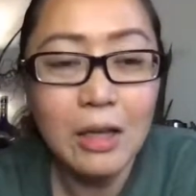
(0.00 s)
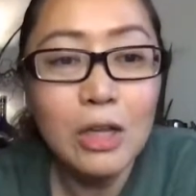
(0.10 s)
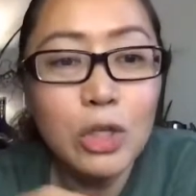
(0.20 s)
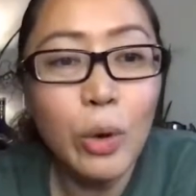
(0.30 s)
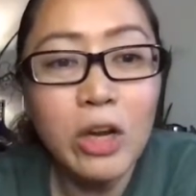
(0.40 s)

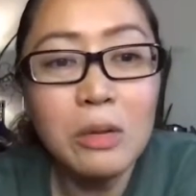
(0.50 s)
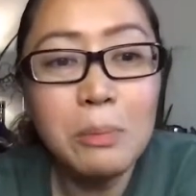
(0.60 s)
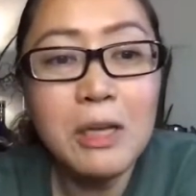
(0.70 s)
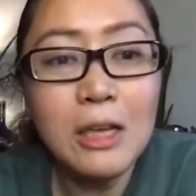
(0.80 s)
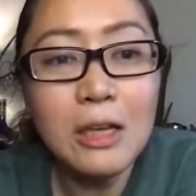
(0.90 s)
So we're going to
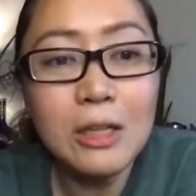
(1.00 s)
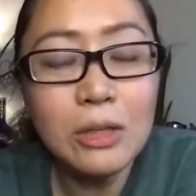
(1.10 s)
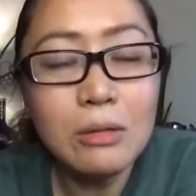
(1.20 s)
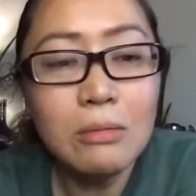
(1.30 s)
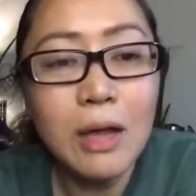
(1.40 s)
be
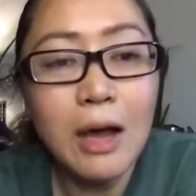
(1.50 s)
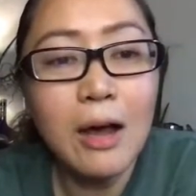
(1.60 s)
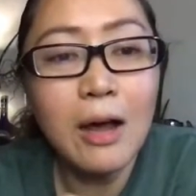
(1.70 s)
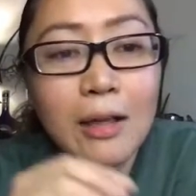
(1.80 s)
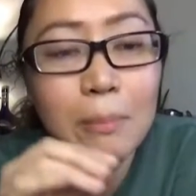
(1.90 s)

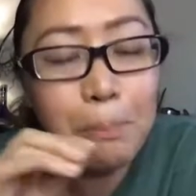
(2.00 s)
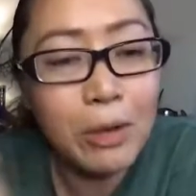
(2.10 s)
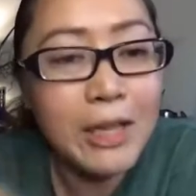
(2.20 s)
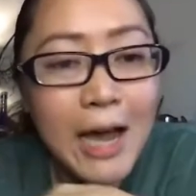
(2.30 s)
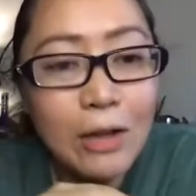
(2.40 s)

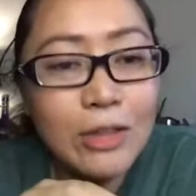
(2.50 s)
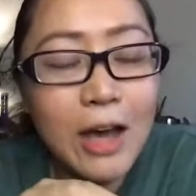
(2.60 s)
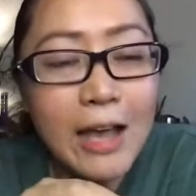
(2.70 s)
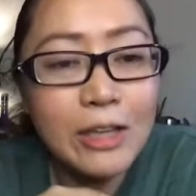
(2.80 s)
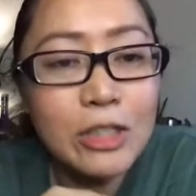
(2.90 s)
pulling out the
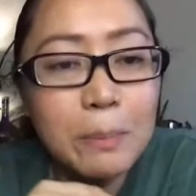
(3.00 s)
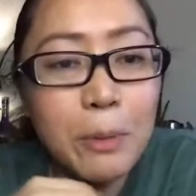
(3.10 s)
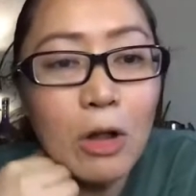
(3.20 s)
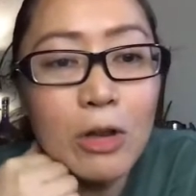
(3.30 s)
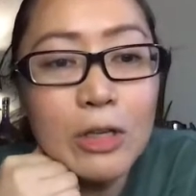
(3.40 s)
highest tipper.
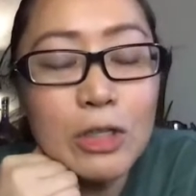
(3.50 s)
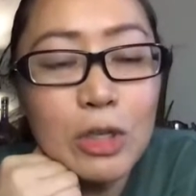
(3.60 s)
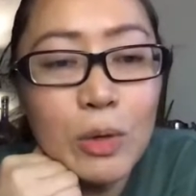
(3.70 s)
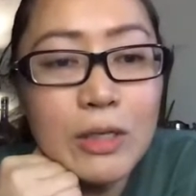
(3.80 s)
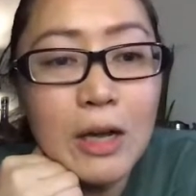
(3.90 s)
All you need to
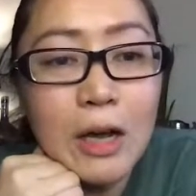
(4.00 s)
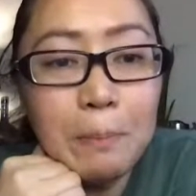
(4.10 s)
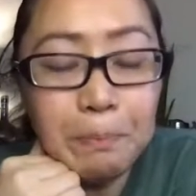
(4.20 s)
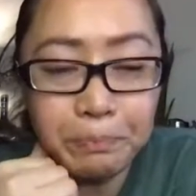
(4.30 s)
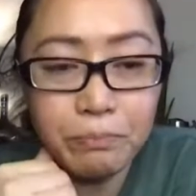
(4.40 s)
do is
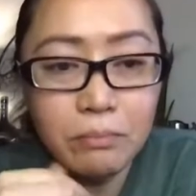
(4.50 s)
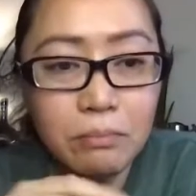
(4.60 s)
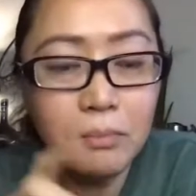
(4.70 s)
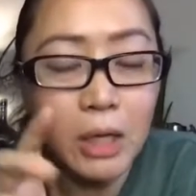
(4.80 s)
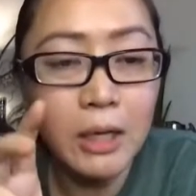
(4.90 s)

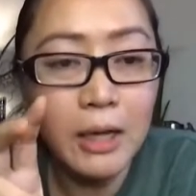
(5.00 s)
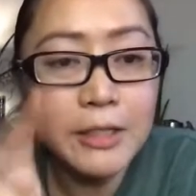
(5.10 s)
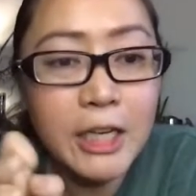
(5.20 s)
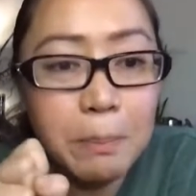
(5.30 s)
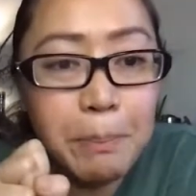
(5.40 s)

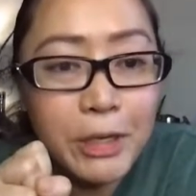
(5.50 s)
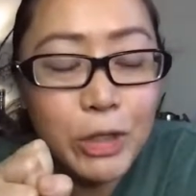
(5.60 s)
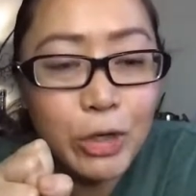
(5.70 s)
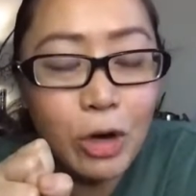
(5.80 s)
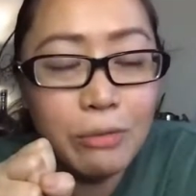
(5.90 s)
take a
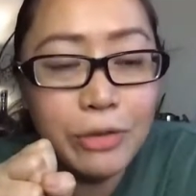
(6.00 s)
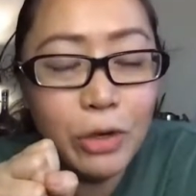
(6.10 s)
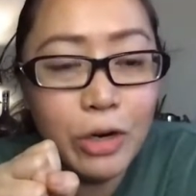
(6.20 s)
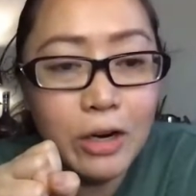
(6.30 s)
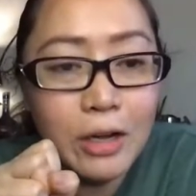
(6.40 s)
picture of
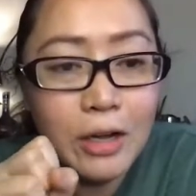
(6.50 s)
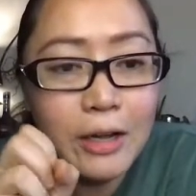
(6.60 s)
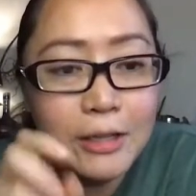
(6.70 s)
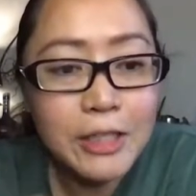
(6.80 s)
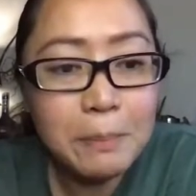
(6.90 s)
your
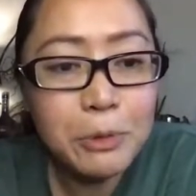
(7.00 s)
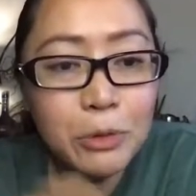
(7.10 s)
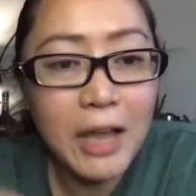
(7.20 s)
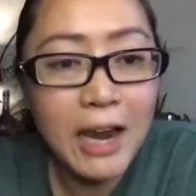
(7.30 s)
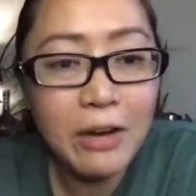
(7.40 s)
tip to
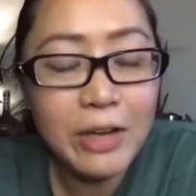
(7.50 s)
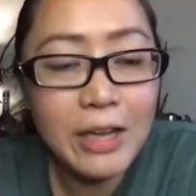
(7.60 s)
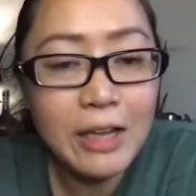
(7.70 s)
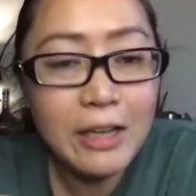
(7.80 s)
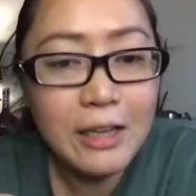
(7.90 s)

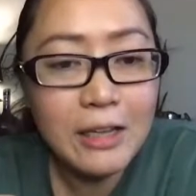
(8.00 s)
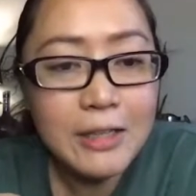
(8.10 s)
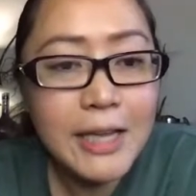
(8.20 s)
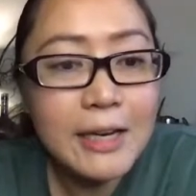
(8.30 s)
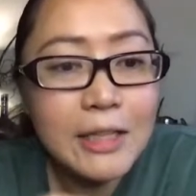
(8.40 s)
Larry,
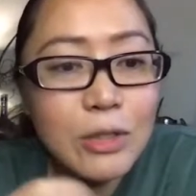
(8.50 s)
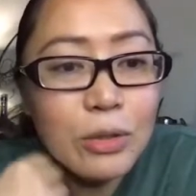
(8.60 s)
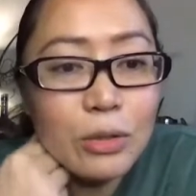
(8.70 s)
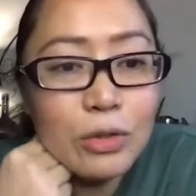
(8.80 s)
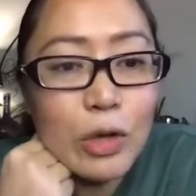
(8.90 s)
send it
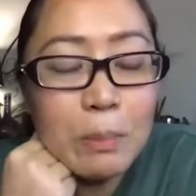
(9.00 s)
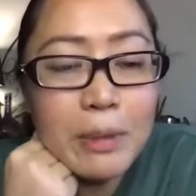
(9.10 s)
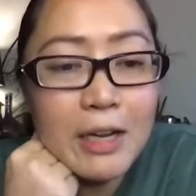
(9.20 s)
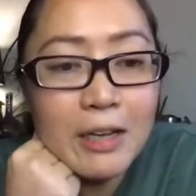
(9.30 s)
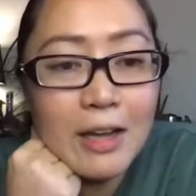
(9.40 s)
to Drink
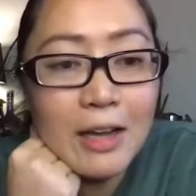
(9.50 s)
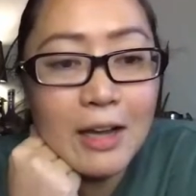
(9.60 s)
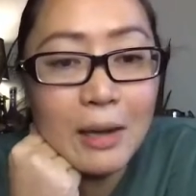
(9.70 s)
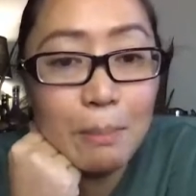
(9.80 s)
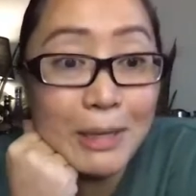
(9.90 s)

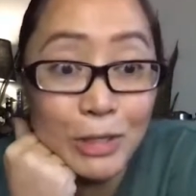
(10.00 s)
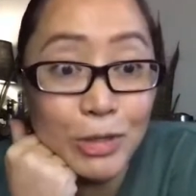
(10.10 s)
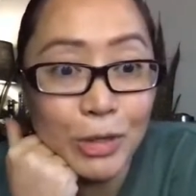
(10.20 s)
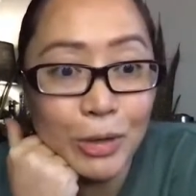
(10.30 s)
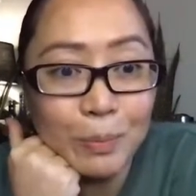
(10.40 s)
Manila
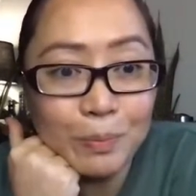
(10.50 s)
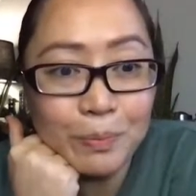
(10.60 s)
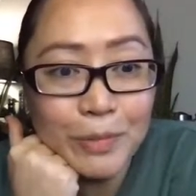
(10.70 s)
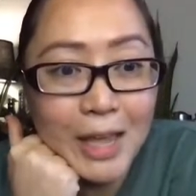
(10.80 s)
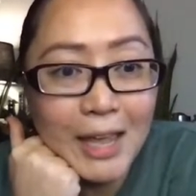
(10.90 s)
Messenger,
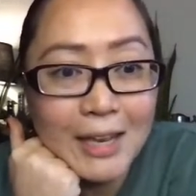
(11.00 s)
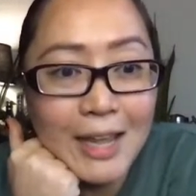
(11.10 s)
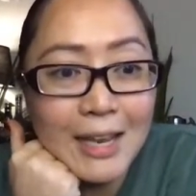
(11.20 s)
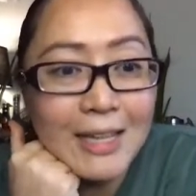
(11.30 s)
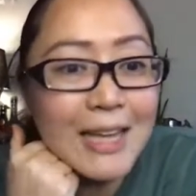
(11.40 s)
and
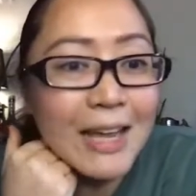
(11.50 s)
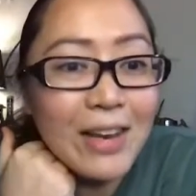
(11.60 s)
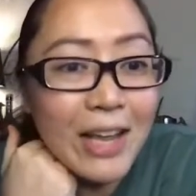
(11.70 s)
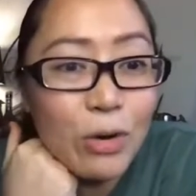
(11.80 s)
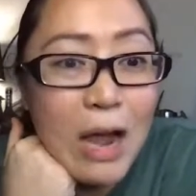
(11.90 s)
then that's kind of
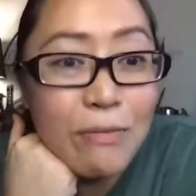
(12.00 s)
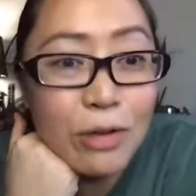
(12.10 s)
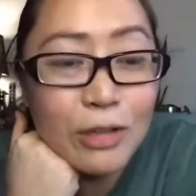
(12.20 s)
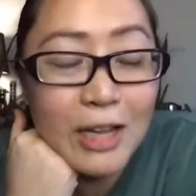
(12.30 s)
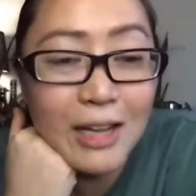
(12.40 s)
like a
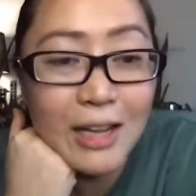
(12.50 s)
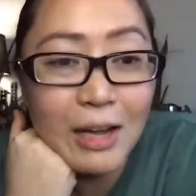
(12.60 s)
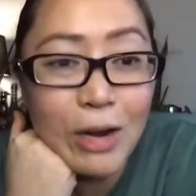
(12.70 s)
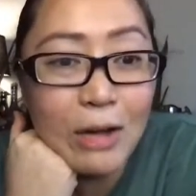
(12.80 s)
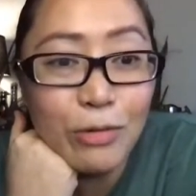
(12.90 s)

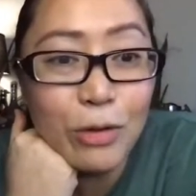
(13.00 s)
raffle